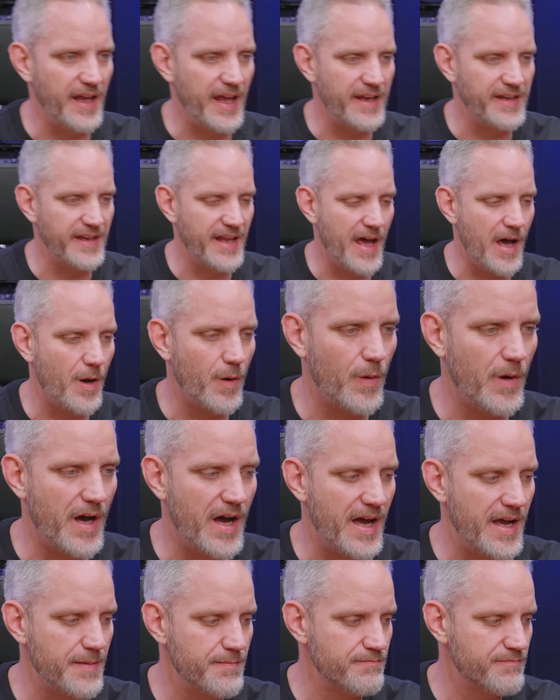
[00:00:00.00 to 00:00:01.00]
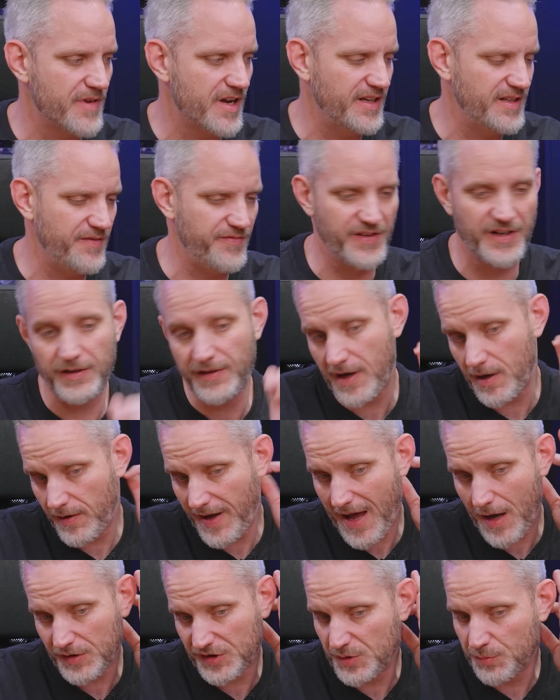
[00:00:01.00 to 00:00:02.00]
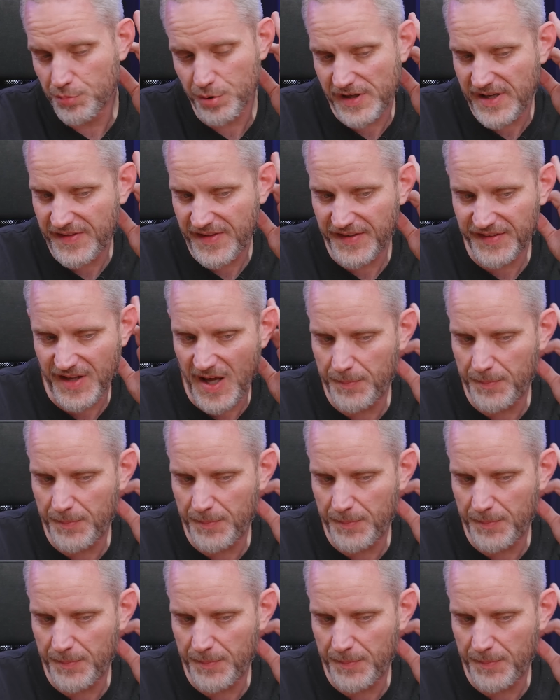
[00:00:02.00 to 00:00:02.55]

And now I'm going to figure out how to pretty this